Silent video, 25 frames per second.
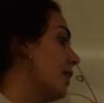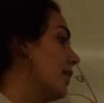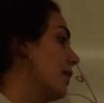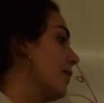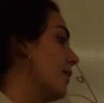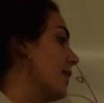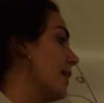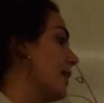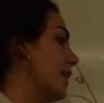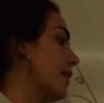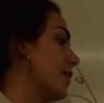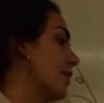
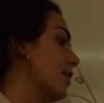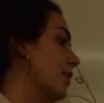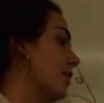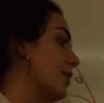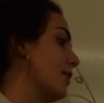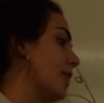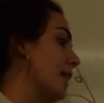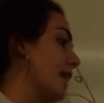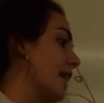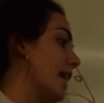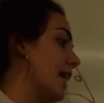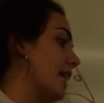we can go
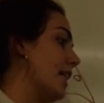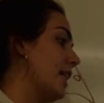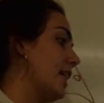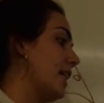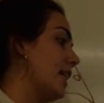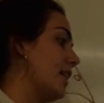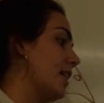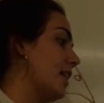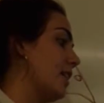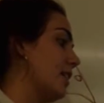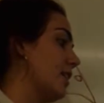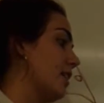ahead
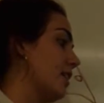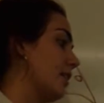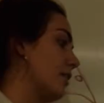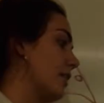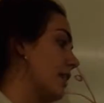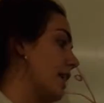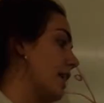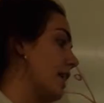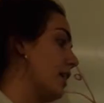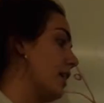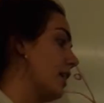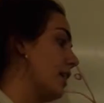and
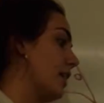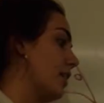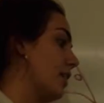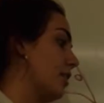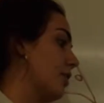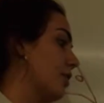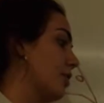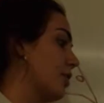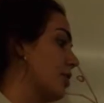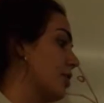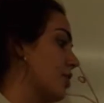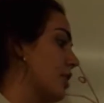create
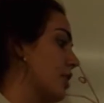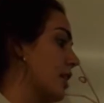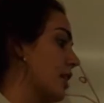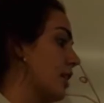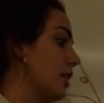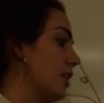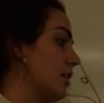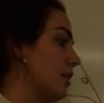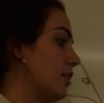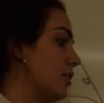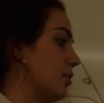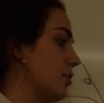another
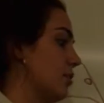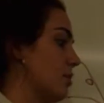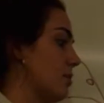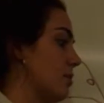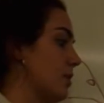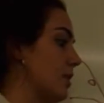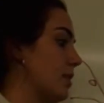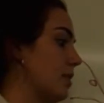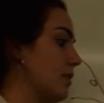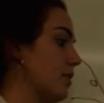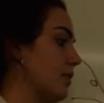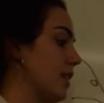chart to
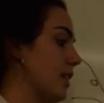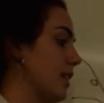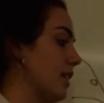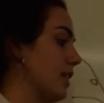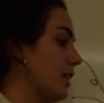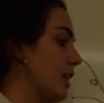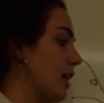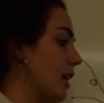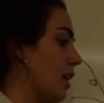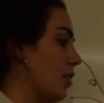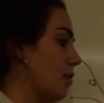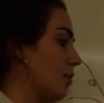specify
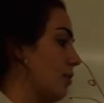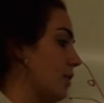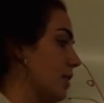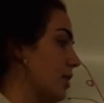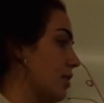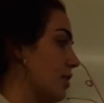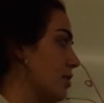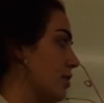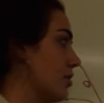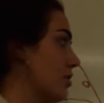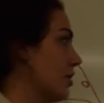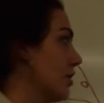how
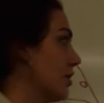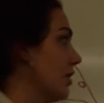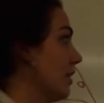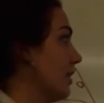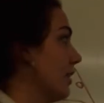much